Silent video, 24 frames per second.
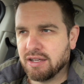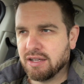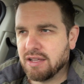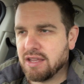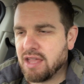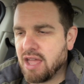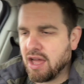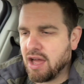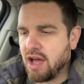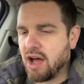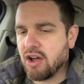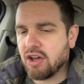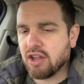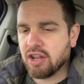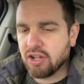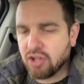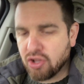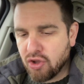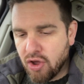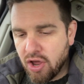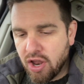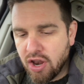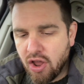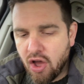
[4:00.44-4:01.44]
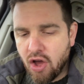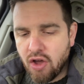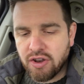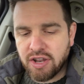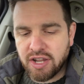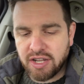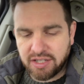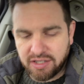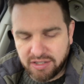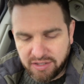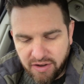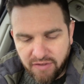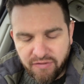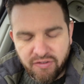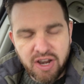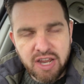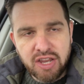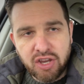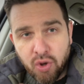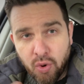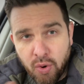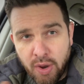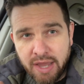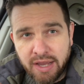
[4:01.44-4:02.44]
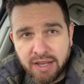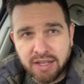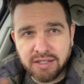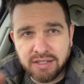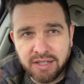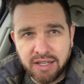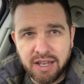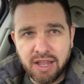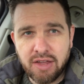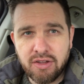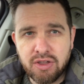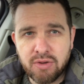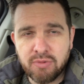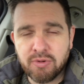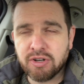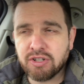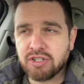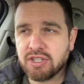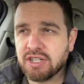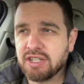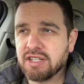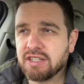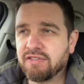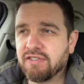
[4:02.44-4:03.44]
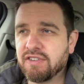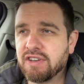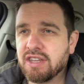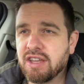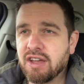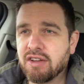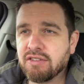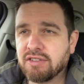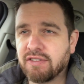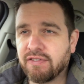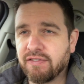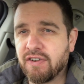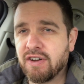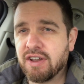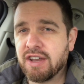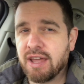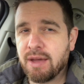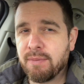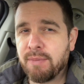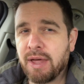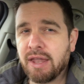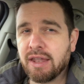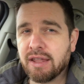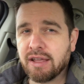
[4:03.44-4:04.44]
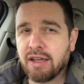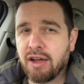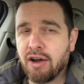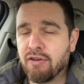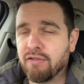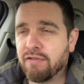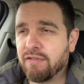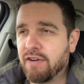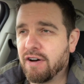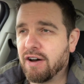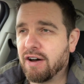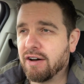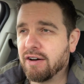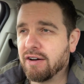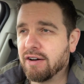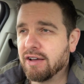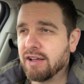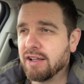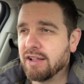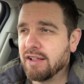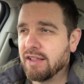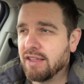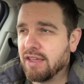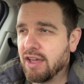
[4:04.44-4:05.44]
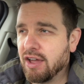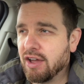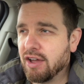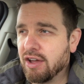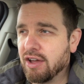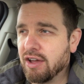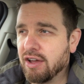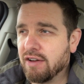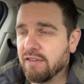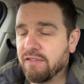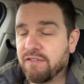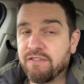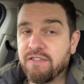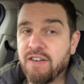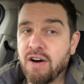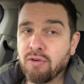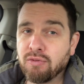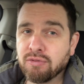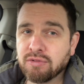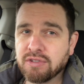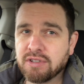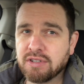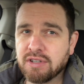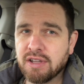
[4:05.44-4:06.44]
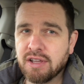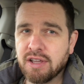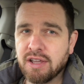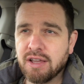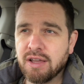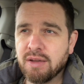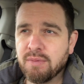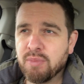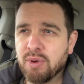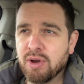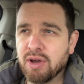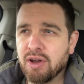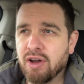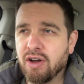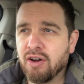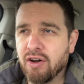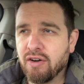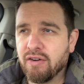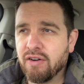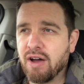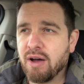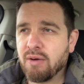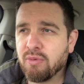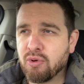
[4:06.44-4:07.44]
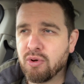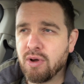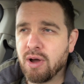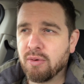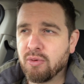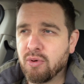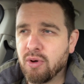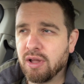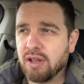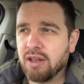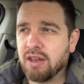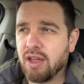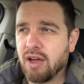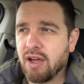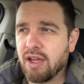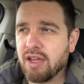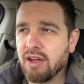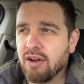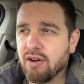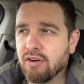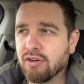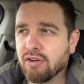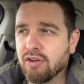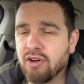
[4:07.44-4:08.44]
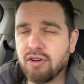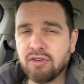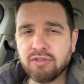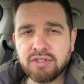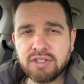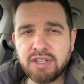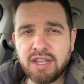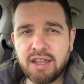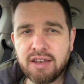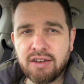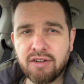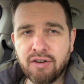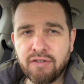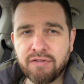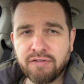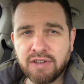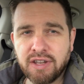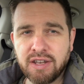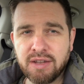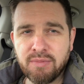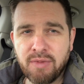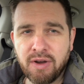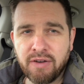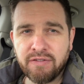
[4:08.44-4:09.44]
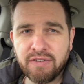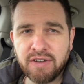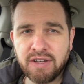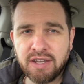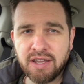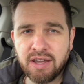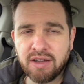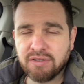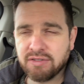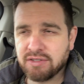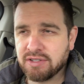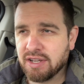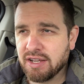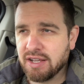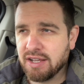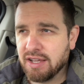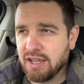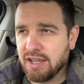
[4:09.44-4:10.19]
going to do a very quick, because I know you're watching this video to find out about the Golf R fault, but I'm quite light on content often in my videos,